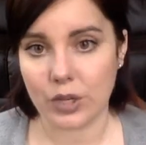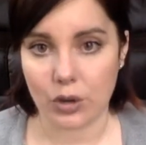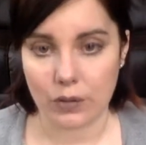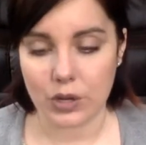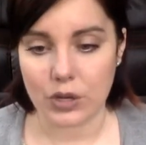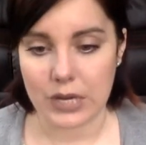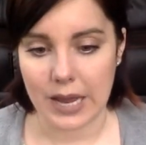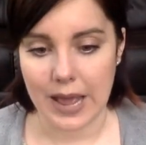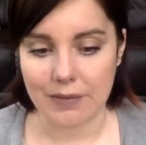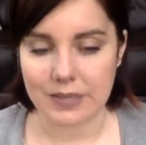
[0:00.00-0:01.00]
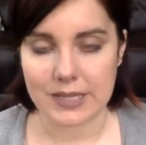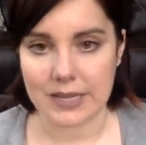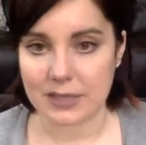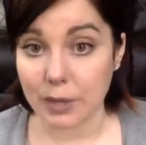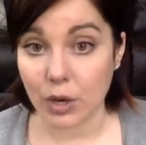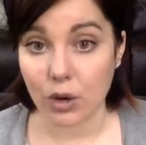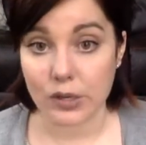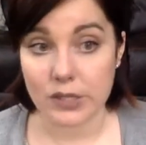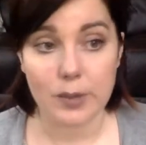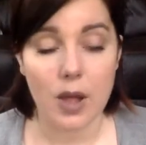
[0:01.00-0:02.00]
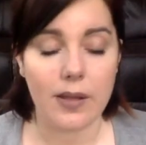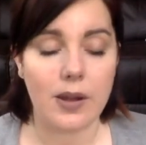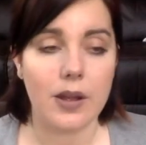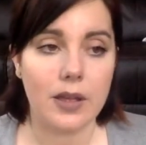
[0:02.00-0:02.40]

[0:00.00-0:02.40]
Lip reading: that you need a half a size bigger or smaller